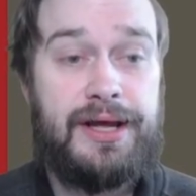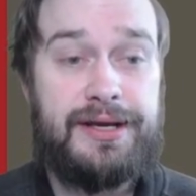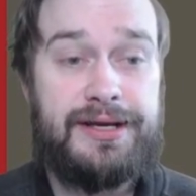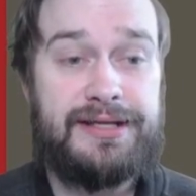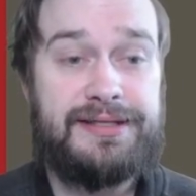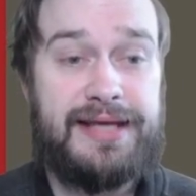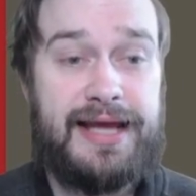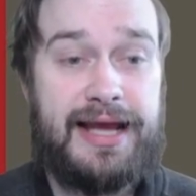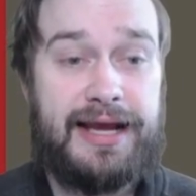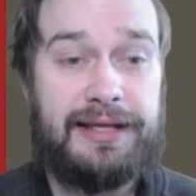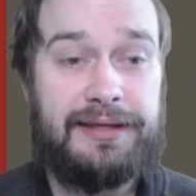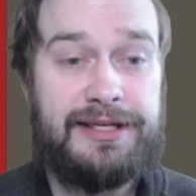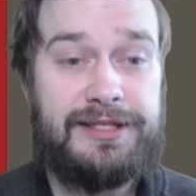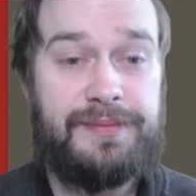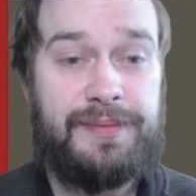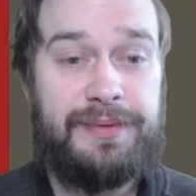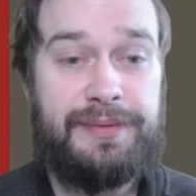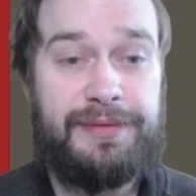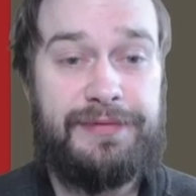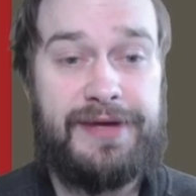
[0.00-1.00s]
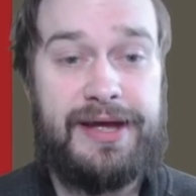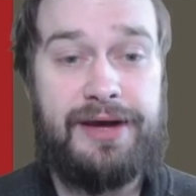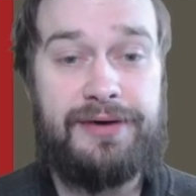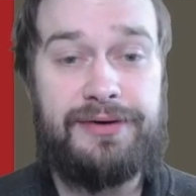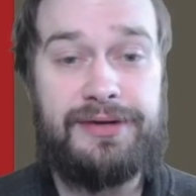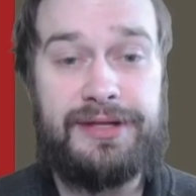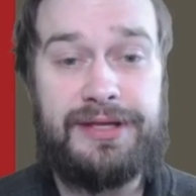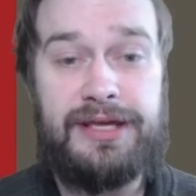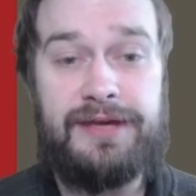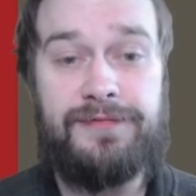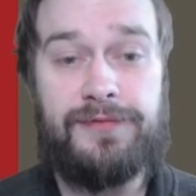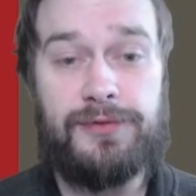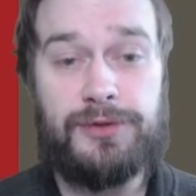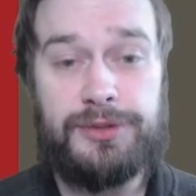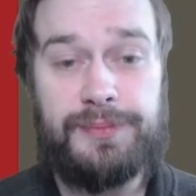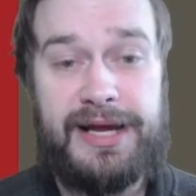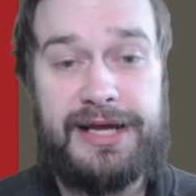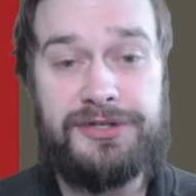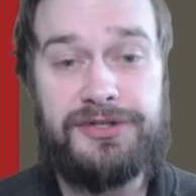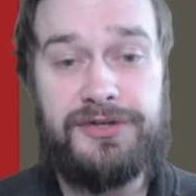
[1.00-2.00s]
A deck's accolades may be found in the
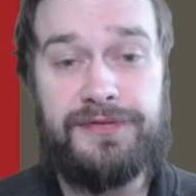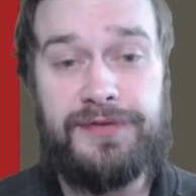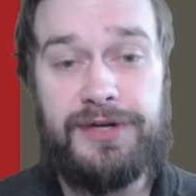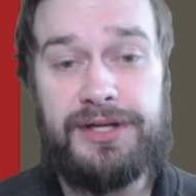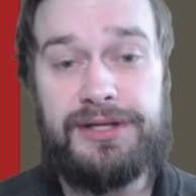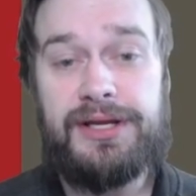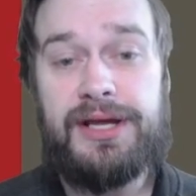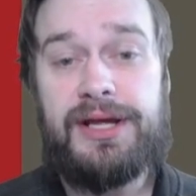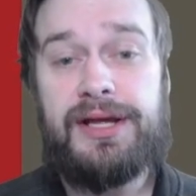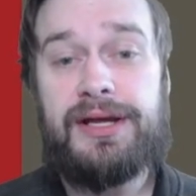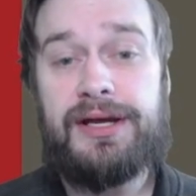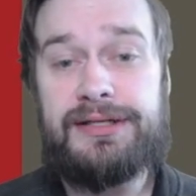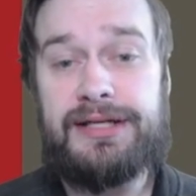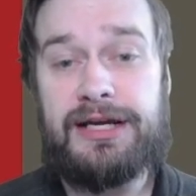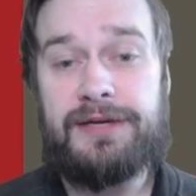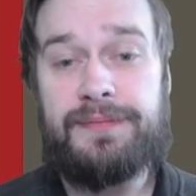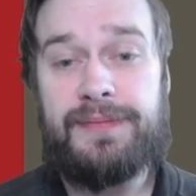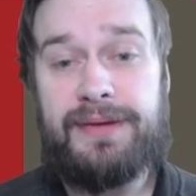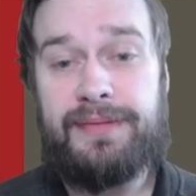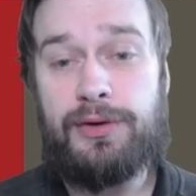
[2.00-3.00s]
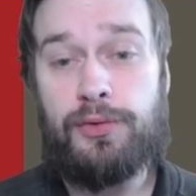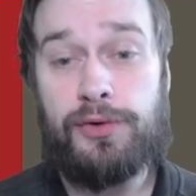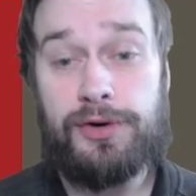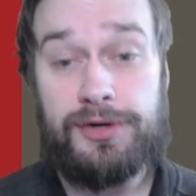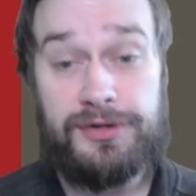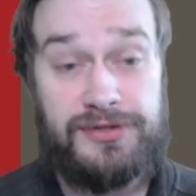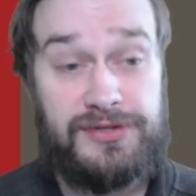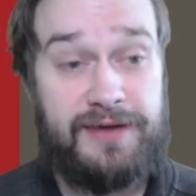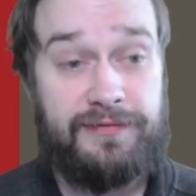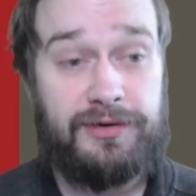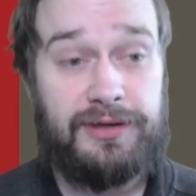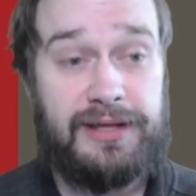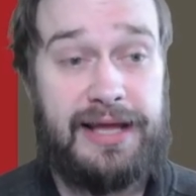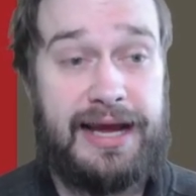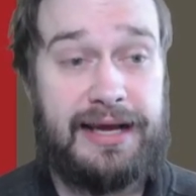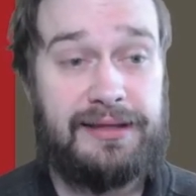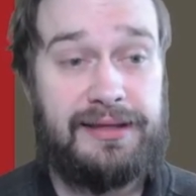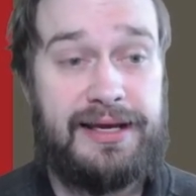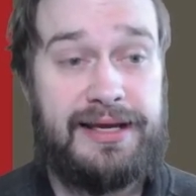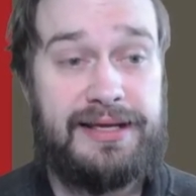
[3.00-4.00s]
Keyforge Master Vault. A deck may be awarded several
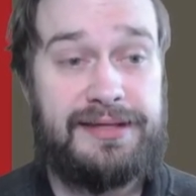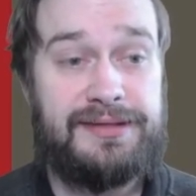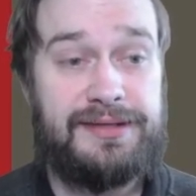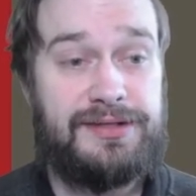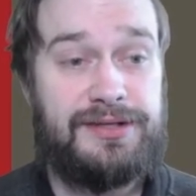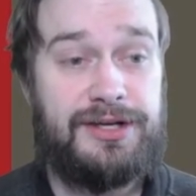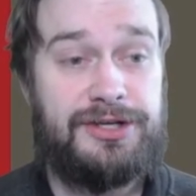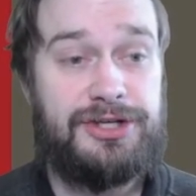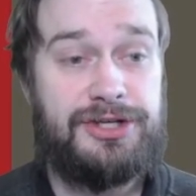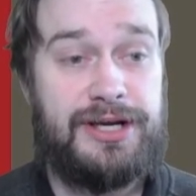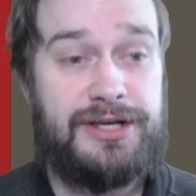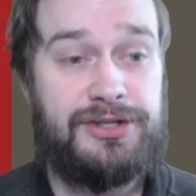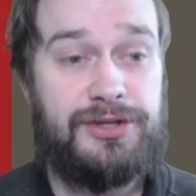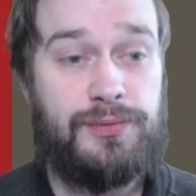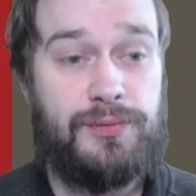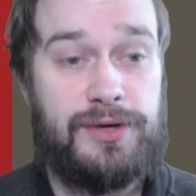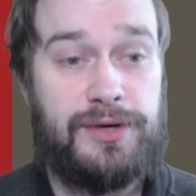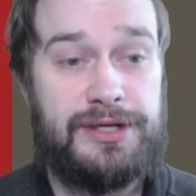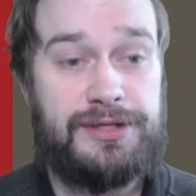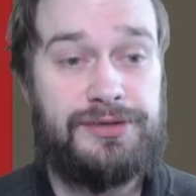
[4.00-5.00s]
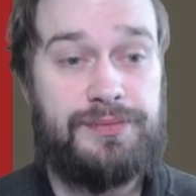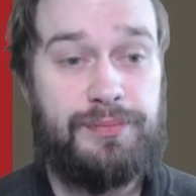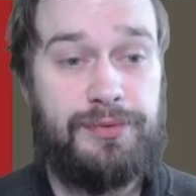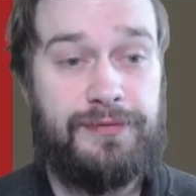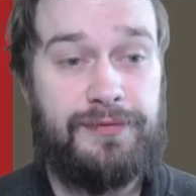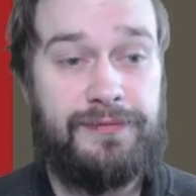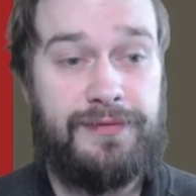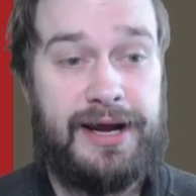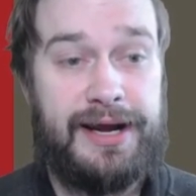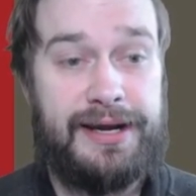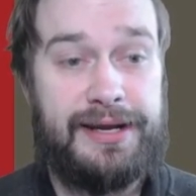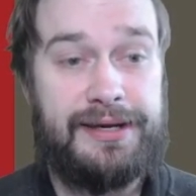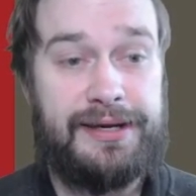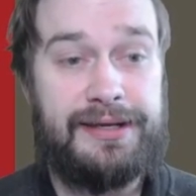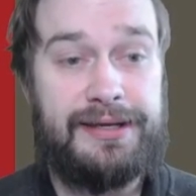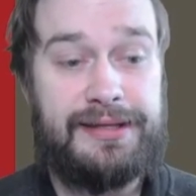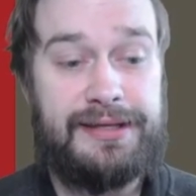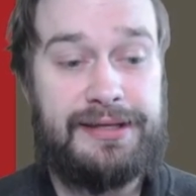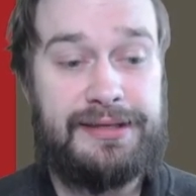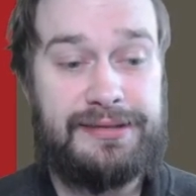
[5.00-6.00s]
accolades, such as the ones
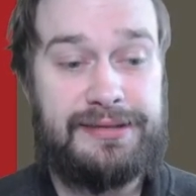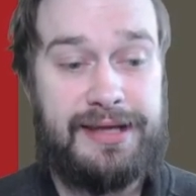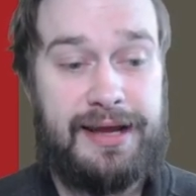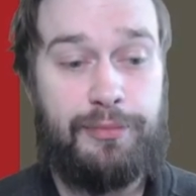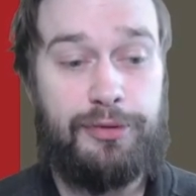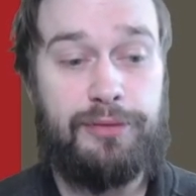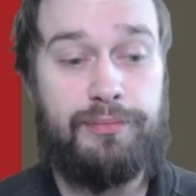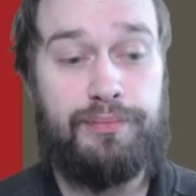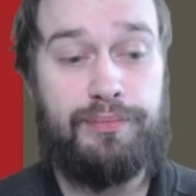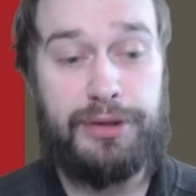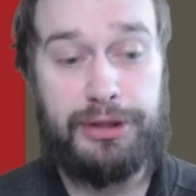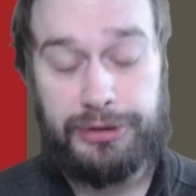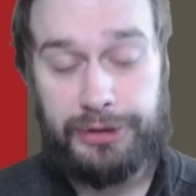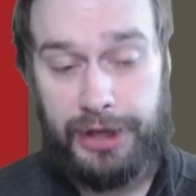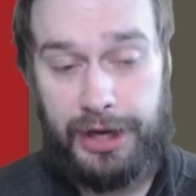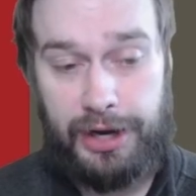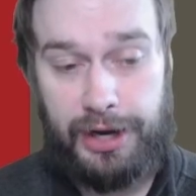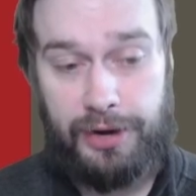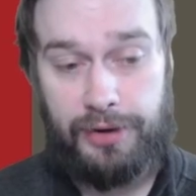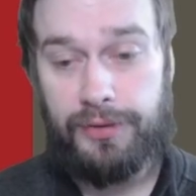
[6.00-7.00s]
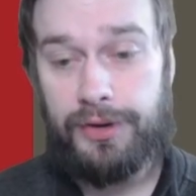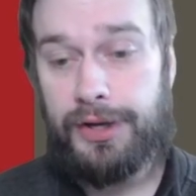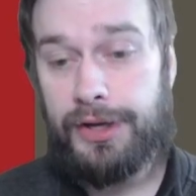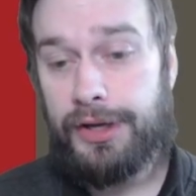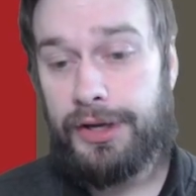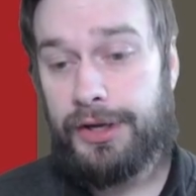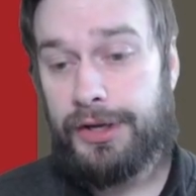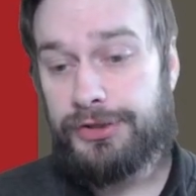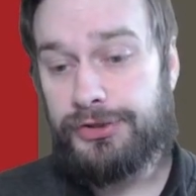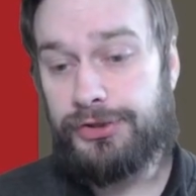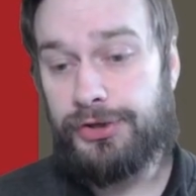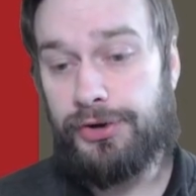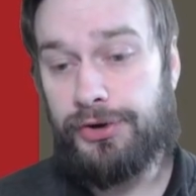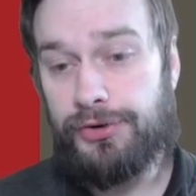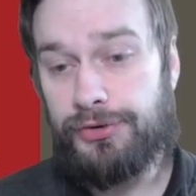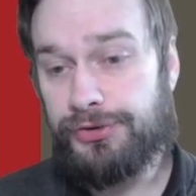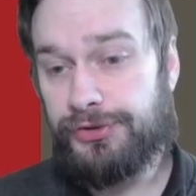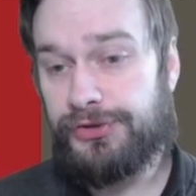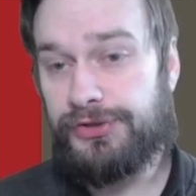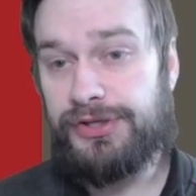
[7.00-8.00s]
provided in the example below.
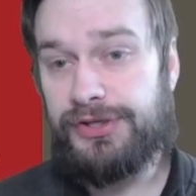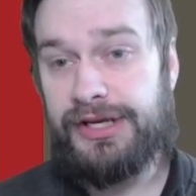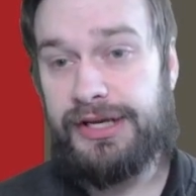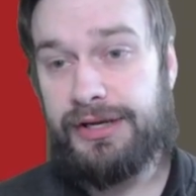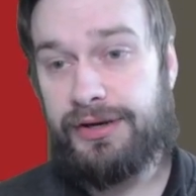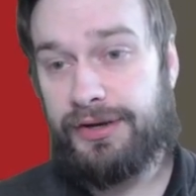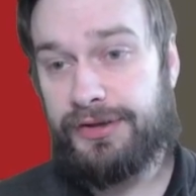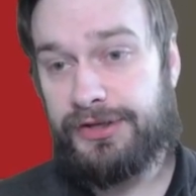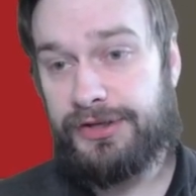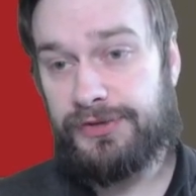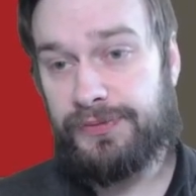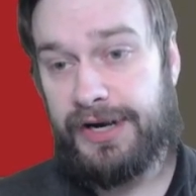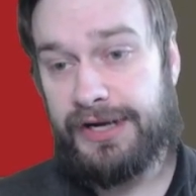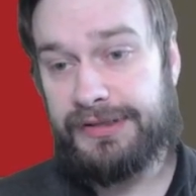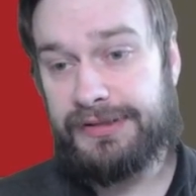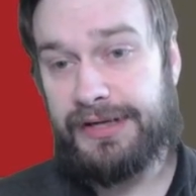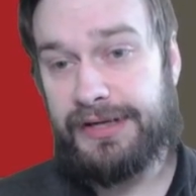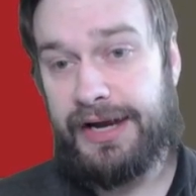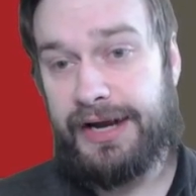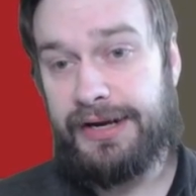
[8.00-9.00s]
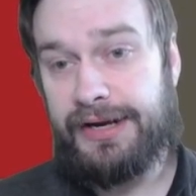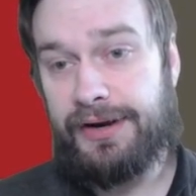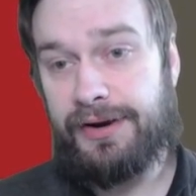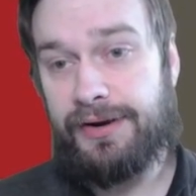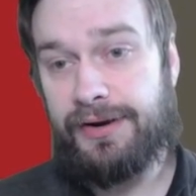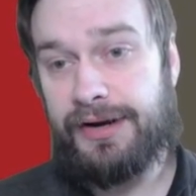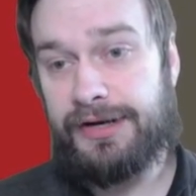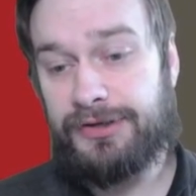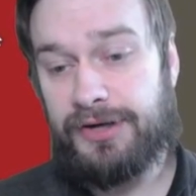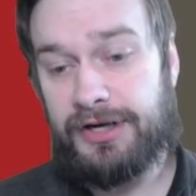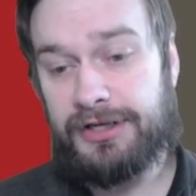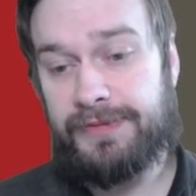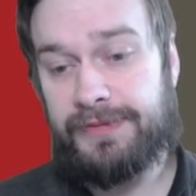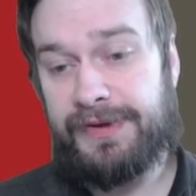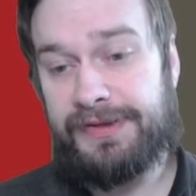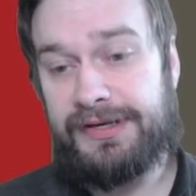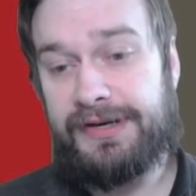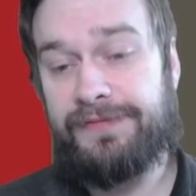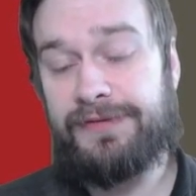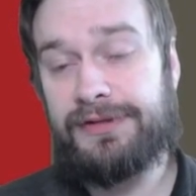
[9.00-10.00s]
So you'll see on this right side here, it talks
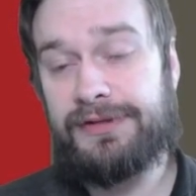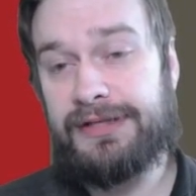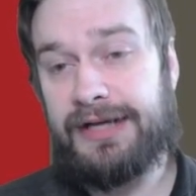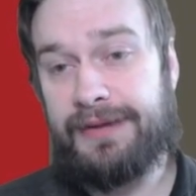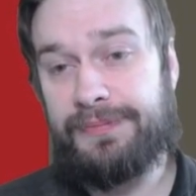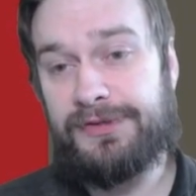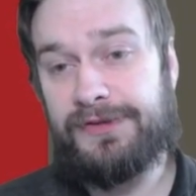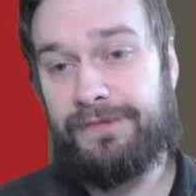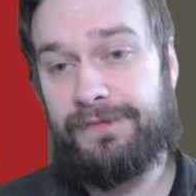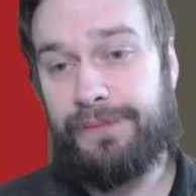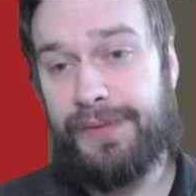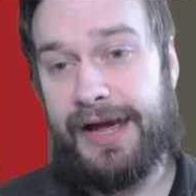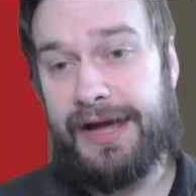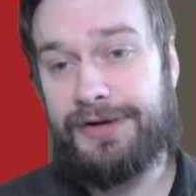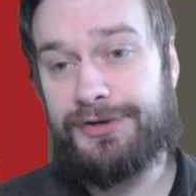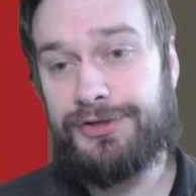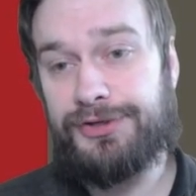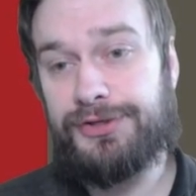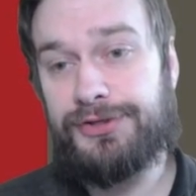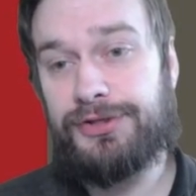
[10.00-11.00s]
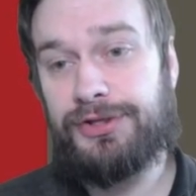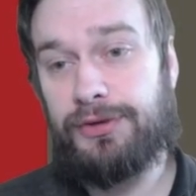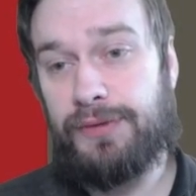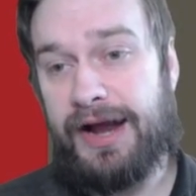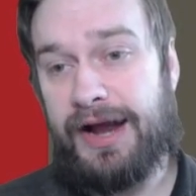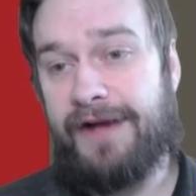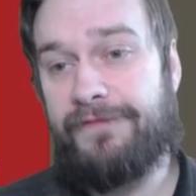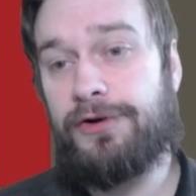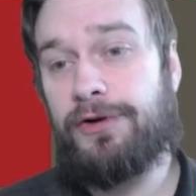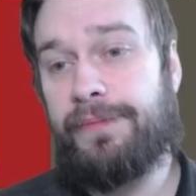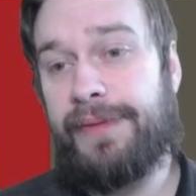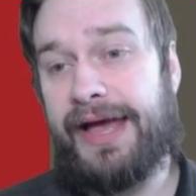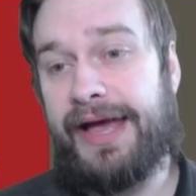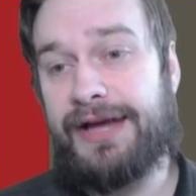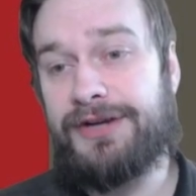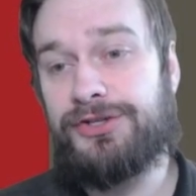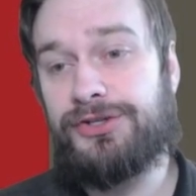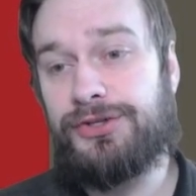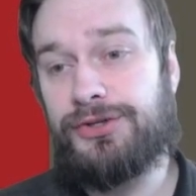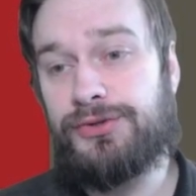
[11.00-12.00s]
about the different types of badges. The graphical
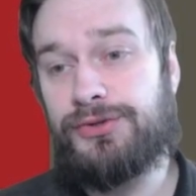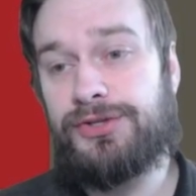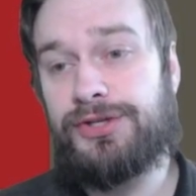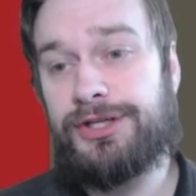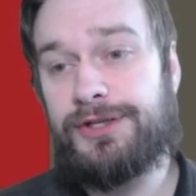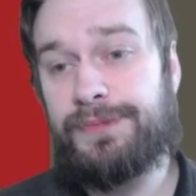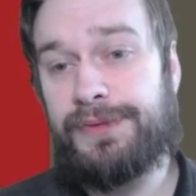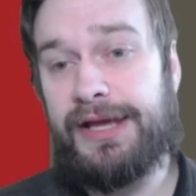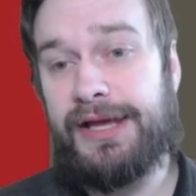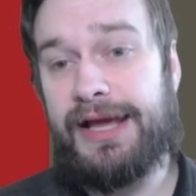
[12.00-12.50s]
badges used to display